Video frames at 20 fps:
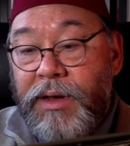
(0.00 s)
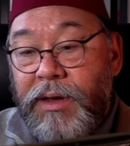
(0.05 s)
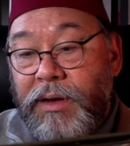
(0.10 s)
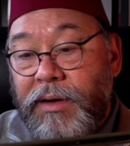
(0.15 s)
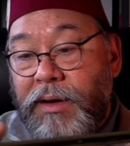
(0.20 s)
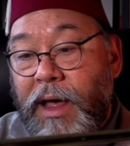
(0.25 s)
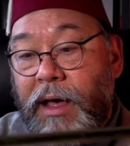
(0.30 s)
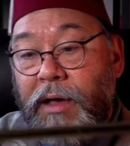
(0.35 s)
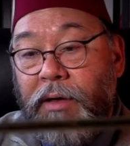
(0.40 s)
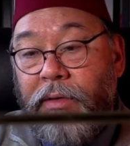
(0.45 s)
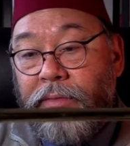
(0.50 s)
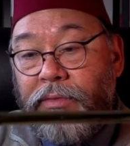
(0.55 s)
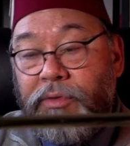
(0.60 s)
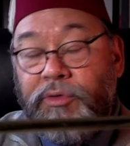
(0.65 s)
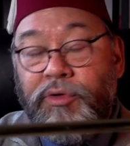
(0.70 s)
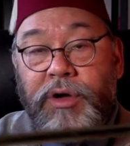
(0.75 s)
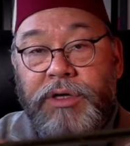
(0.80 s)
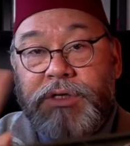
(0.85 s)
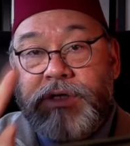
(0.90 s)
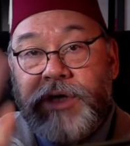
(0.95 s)
Now,
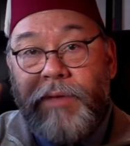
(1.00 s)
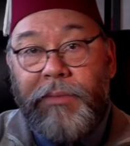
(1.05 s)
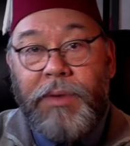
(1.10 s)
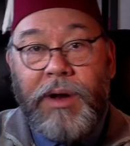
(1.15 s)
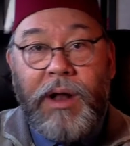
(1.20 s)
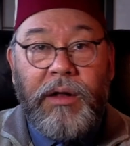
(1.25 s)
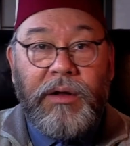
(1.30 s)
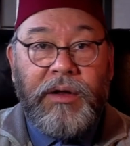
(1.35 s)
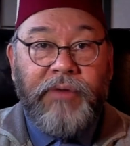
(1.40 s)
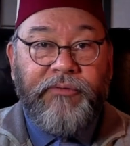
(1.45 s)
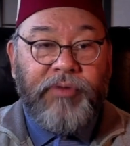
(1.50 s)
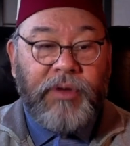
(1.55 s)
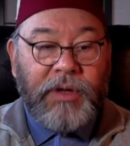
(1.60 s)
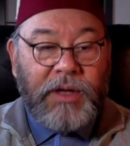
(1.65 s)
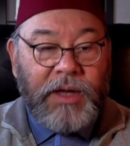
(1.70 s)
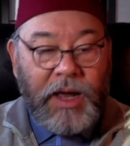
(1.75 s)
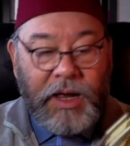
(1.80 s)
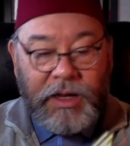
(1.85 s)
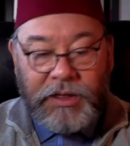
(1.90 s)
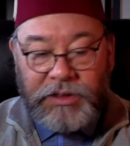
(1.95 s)
crooks come in all different
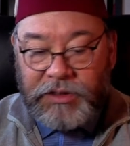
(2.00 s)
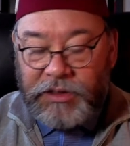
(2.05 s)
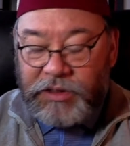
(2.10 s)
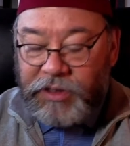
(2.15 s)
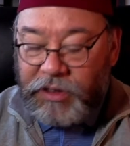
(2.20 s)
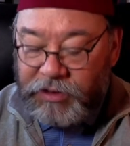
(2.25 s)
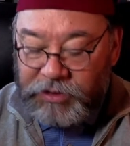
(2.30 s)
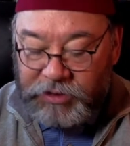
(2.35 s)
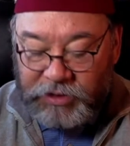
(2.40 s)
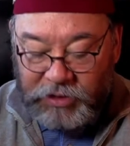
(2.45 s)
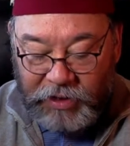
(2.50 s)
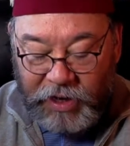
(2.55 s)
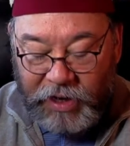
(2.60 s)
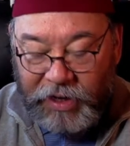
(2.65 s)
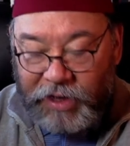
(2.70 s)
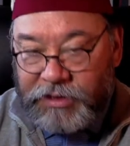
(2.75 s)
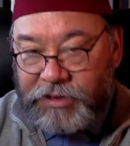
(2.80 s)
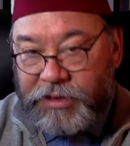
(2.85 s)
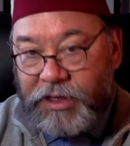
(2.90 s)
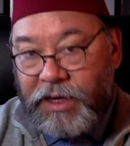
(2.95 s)
kinds of things, and like
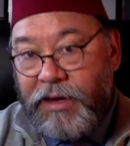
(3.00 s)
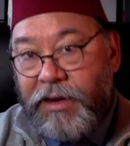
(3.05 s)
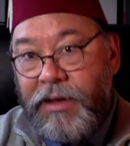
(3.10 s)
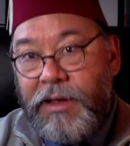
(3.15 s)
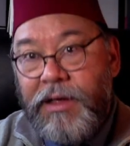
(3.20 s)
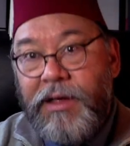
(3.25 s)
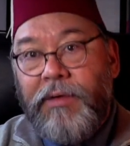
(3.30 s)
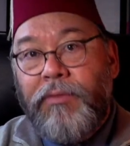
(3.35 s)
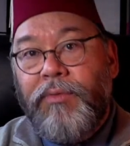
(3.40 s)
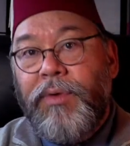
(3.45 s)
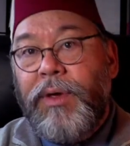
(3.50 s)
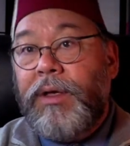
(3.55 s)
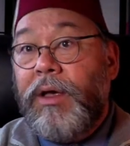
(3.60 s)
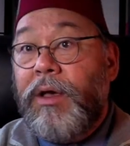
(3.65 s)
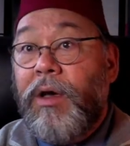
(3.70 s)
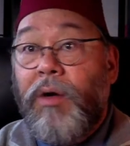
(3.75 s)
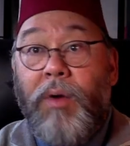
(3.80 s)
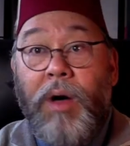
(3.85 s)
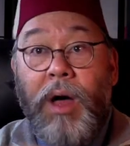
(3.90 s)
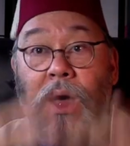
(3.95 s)
I said, we could
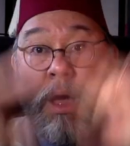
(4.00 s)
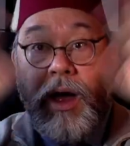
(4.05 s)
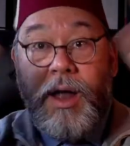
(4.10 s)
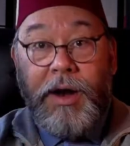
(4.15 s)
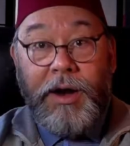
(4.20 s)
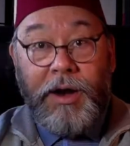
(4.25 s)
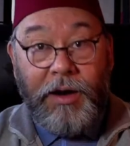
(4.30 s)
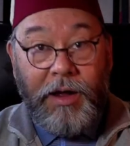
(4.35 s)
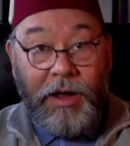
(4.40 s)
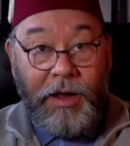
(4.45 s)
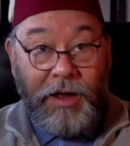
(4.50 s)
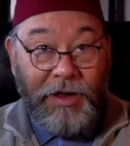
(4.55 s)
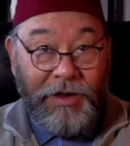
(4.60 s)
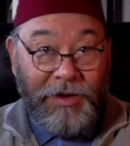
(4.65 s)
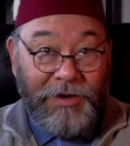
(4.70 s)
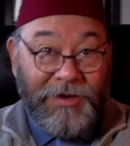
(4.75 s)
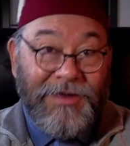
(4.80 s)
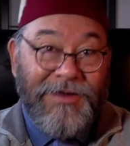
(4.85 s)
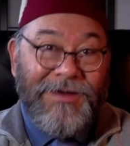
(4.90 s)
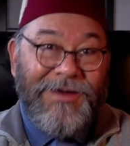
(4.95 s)
go on and
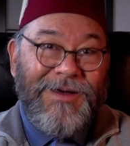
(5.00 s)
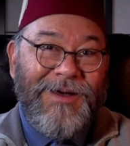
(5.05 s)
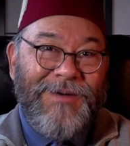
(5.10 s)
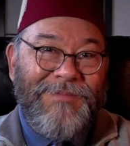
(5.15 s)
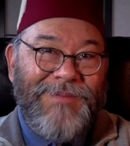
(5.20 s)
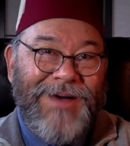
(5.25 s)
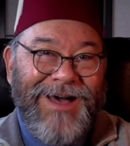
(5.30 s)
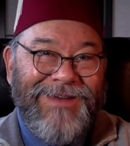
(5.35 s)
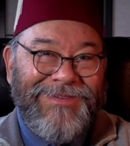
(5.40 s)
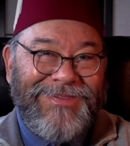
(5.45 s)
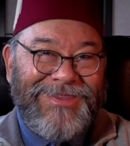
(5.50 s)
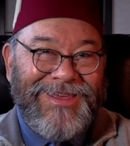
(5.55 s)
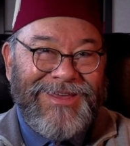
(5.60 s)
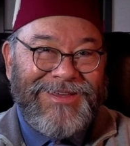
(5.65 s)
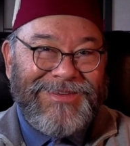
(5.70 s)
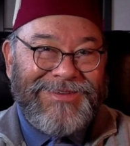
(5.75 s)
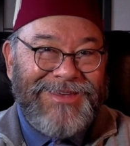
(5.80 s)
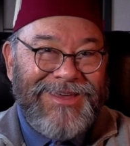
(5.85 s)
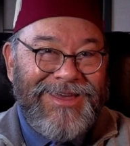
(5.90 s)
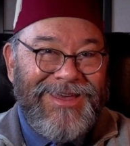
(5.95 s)
on about
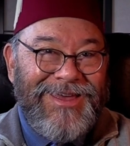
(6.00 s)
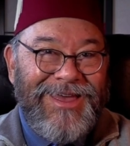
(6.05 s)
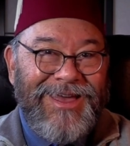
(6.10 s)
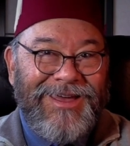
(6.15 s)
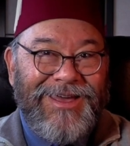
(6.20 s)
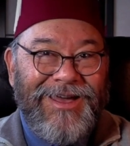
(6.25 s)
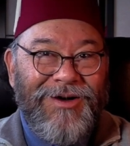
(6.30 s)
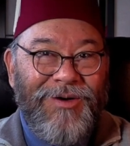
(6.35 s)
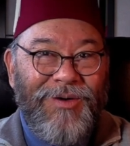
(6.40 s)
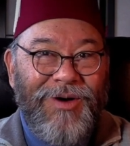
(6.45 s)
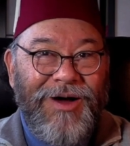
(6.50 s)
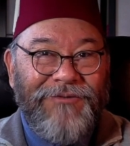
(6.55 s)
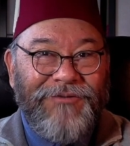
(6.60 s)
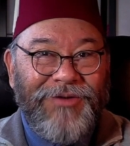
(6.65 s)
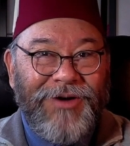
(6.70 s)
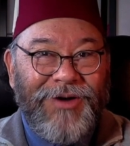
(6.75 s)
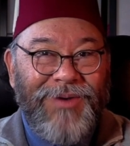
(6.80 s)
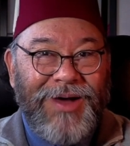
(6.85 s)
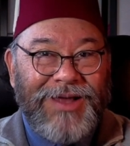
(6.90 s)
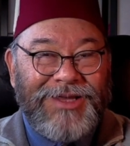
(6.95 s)
this. It could go on for
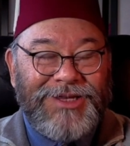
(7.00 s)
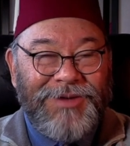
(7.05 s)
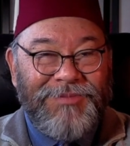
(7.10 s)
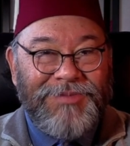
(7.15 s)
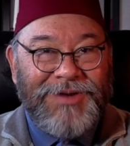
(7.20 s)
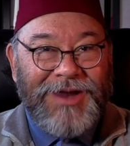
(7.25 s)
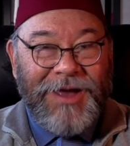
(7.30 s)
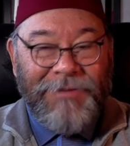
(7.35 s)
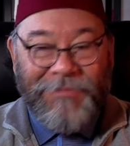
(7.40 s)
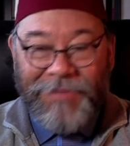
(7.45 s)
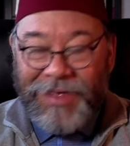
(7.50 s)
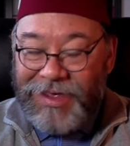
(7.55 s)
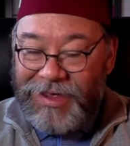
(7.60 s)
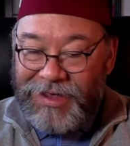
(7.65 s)
quite some time.